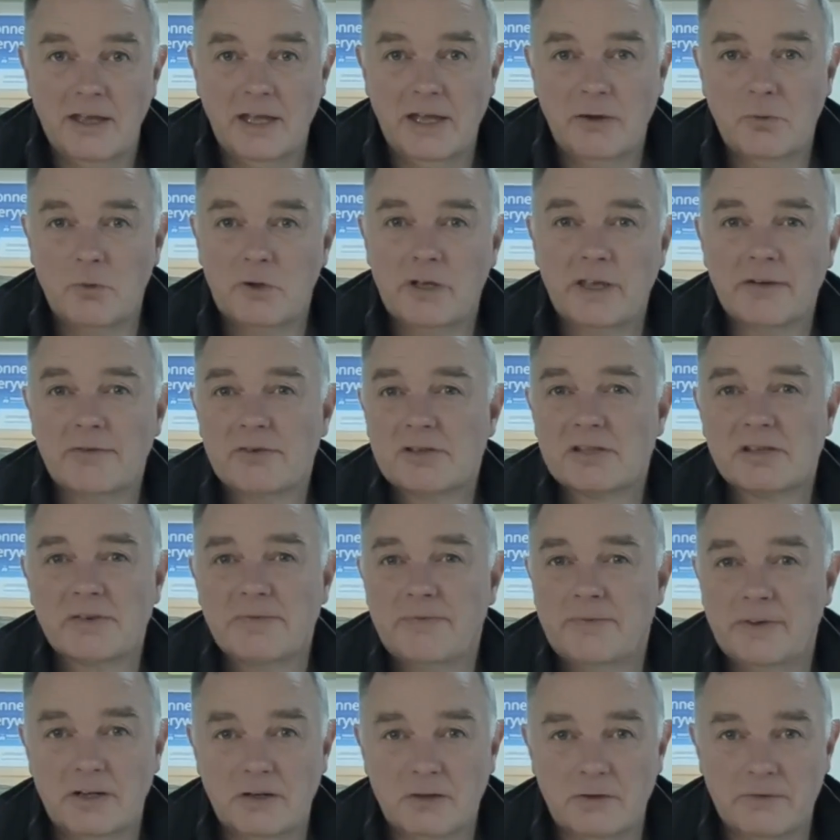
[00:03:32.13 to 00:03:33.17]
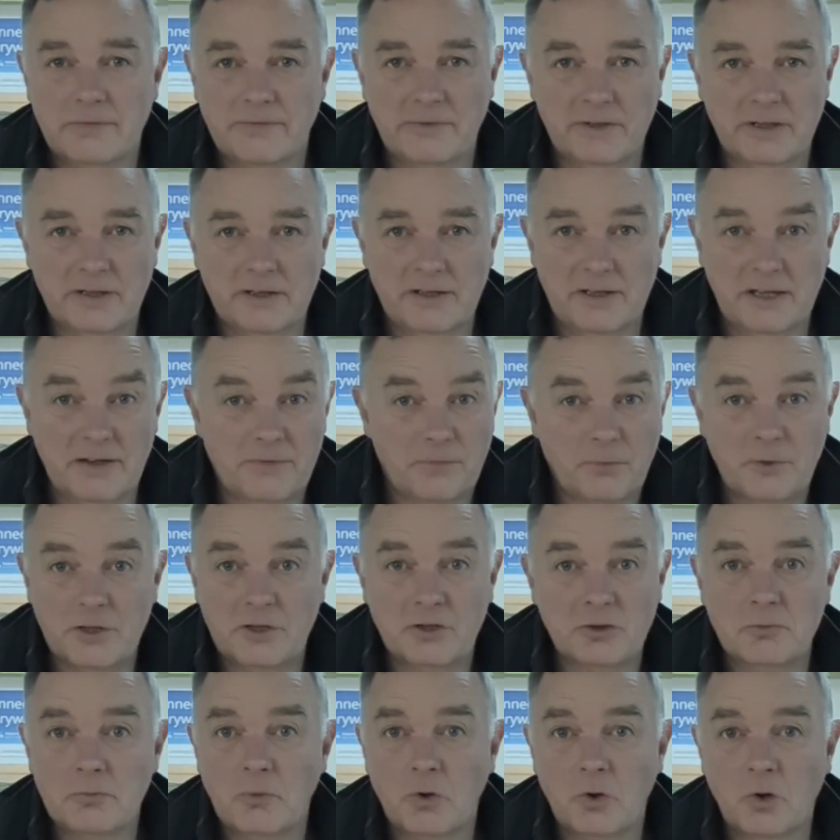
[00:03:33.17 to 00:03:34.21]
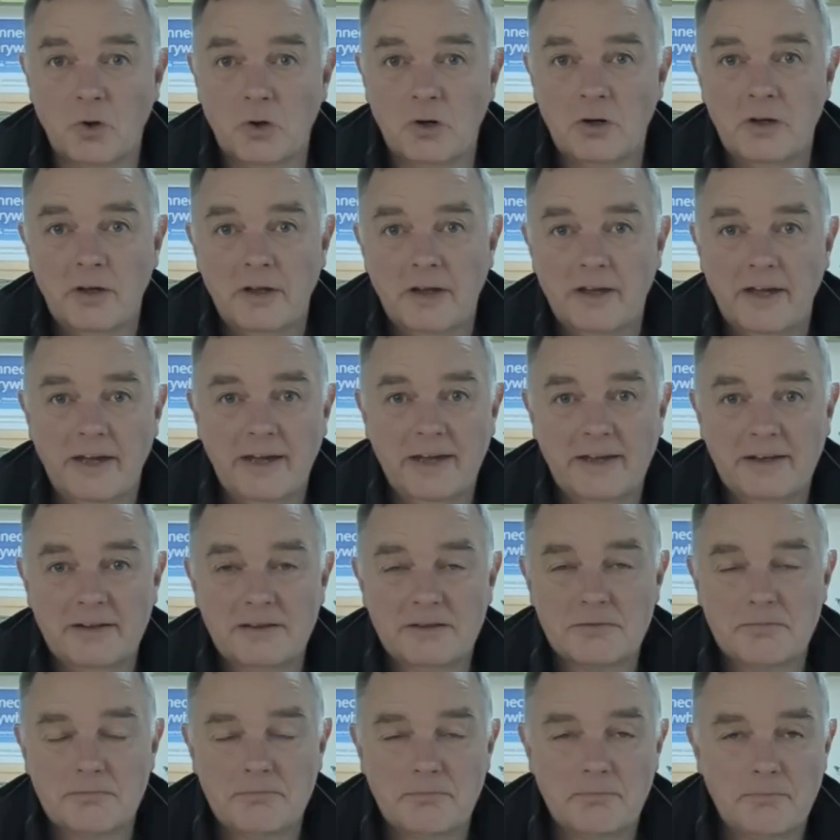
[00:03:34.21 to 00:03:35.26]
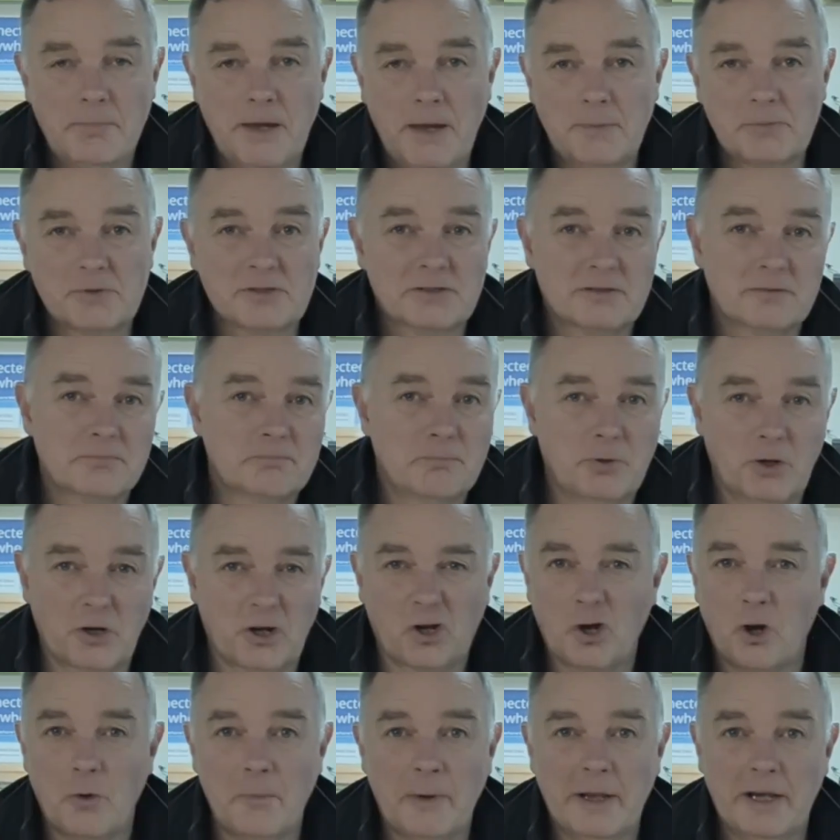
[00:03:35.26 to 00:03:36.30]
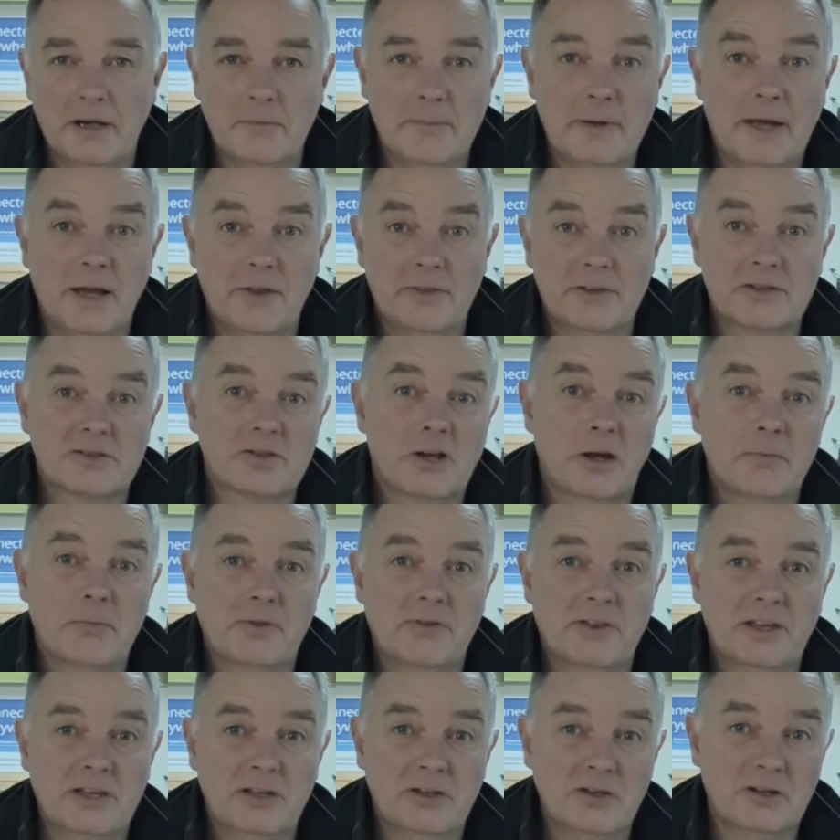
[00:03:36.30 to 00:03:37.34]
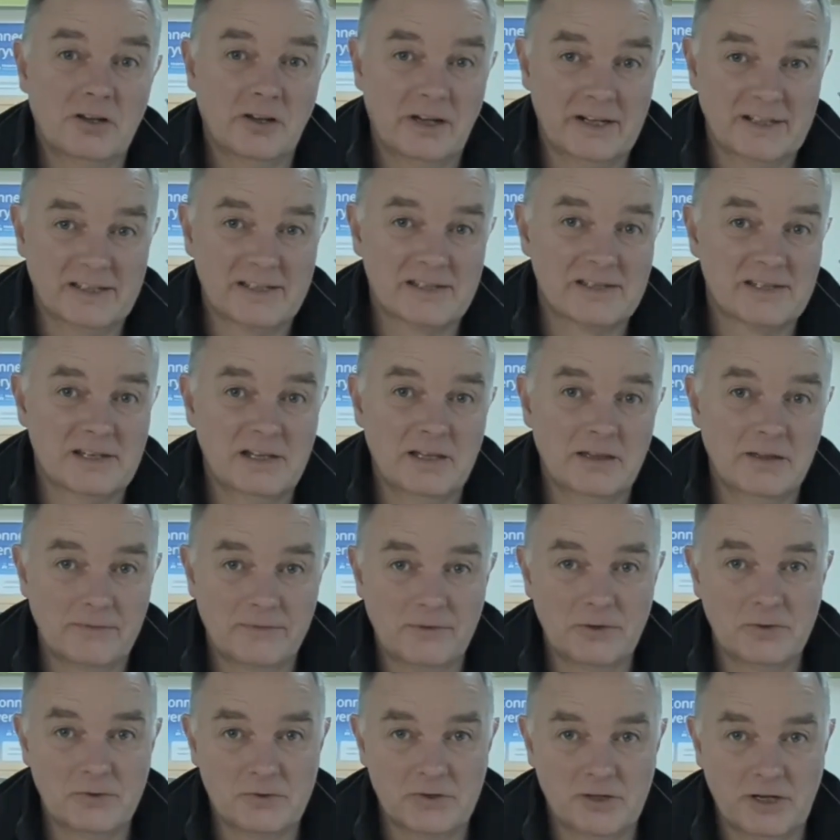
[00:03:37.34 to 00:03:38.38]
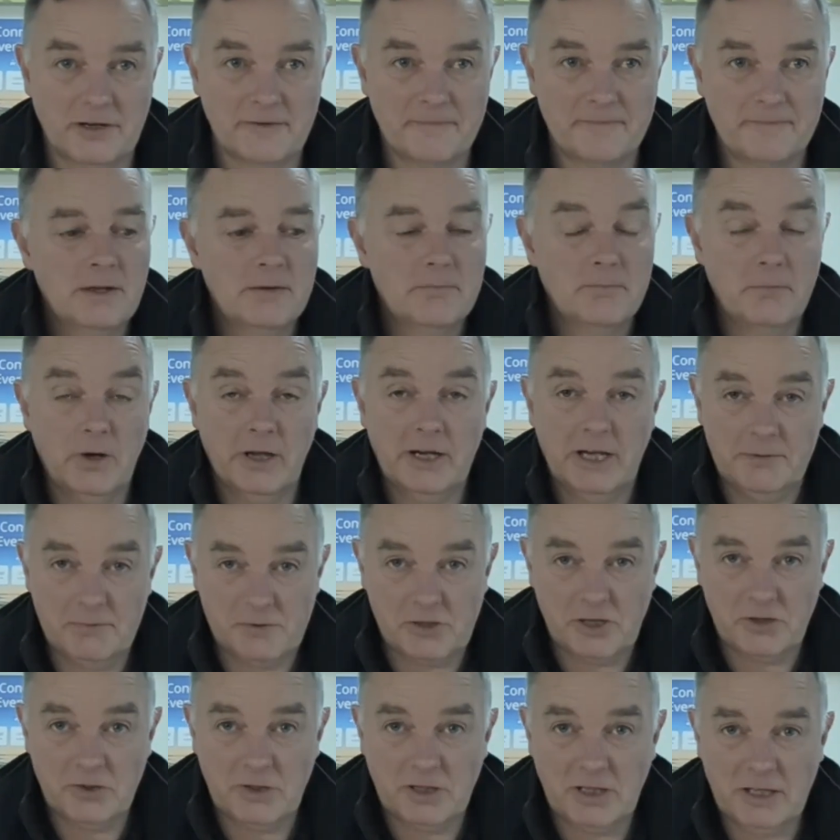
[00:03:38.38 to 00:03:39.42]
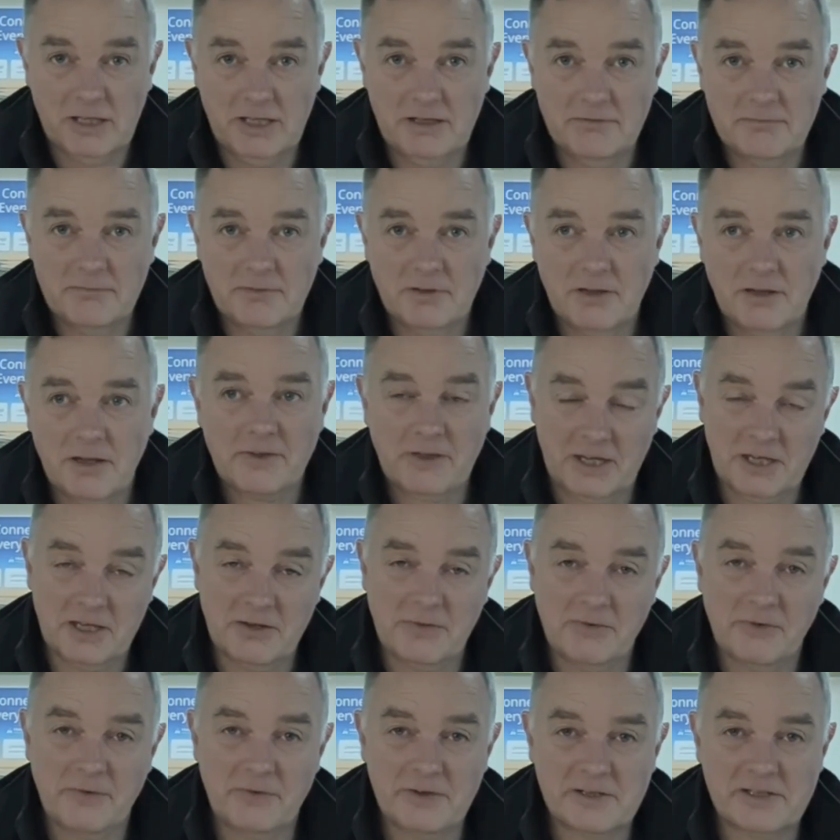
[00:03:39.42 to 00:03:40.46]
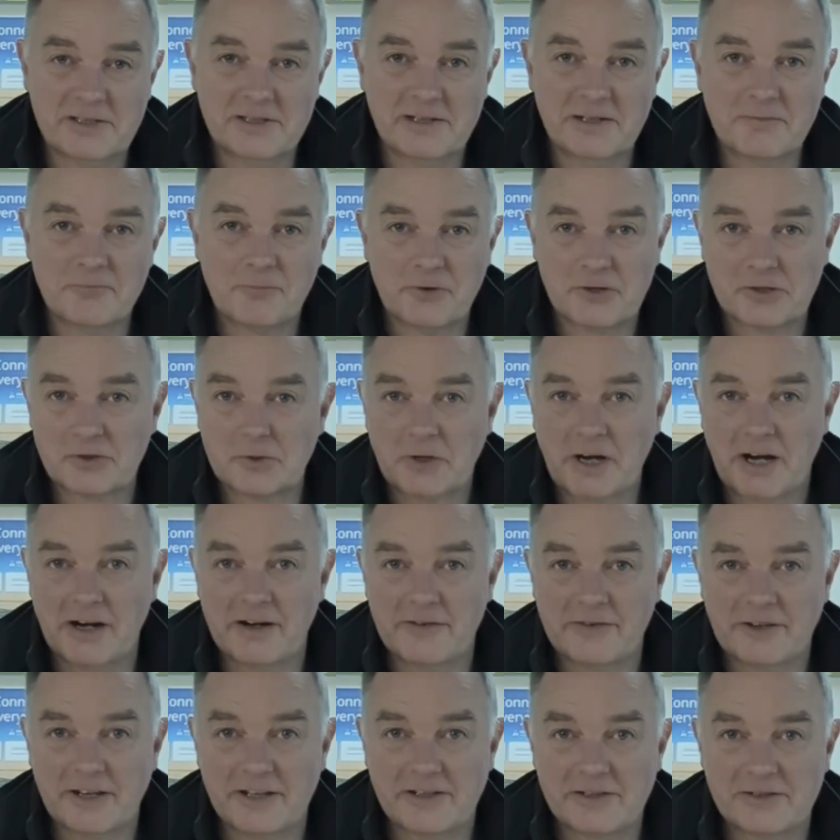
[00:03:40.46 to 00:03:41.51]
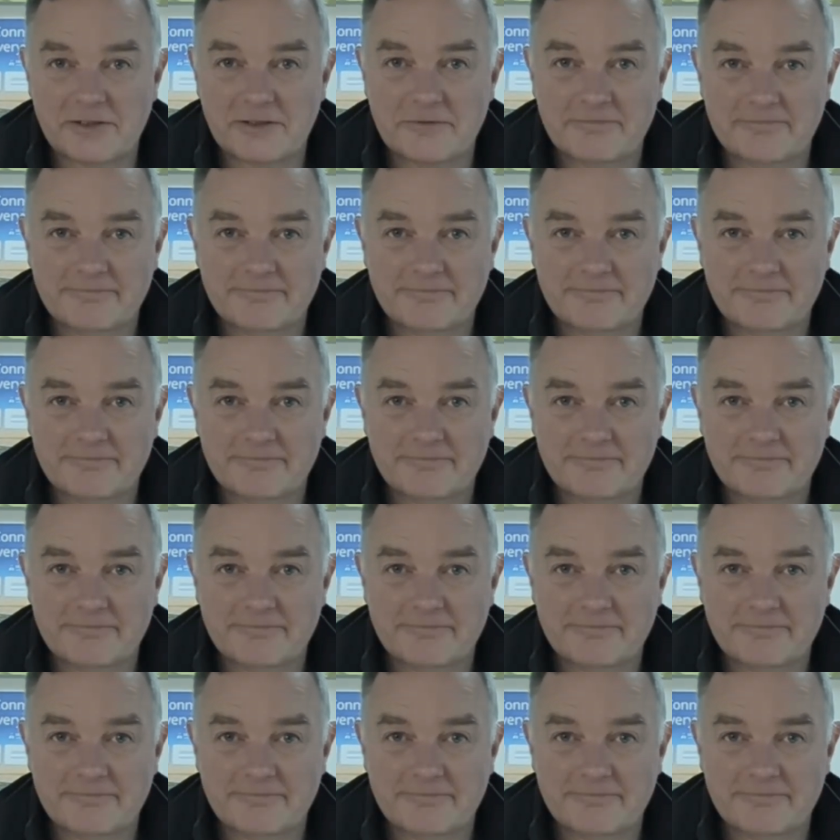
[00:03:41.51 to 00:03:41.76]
It will give us a feel for if we do more, and perhaps put a comment about the type of thing you'd like to see in the future. My name's Oakley. Thank you for visiting Bristol Caravans.